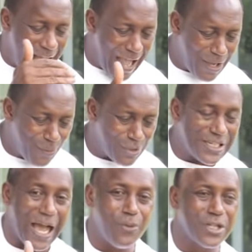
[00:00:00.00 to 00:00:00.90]
I
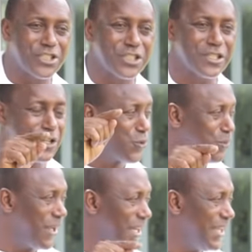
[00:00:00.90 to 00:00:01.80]
want our children
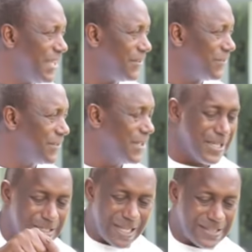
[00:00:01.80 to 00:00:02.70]
to believe
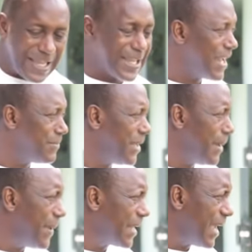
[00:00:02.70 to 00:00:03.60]
that they can
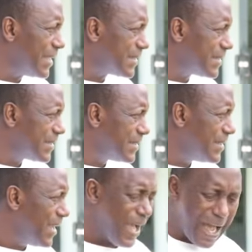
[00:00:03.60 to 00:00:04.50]
be a Bill Gates
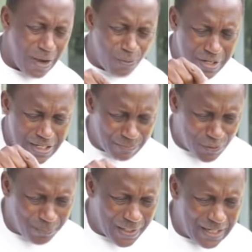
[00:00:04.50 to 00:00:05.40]
I want them
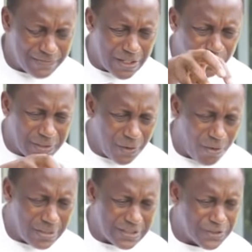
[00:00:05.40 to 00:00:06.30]
to believe that with
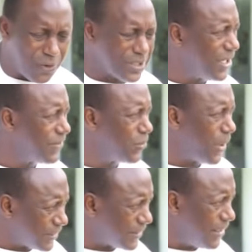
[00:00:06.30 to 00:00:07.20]
all this God given
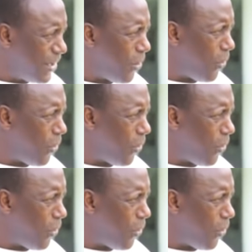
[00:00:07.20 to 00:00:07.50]
wealth,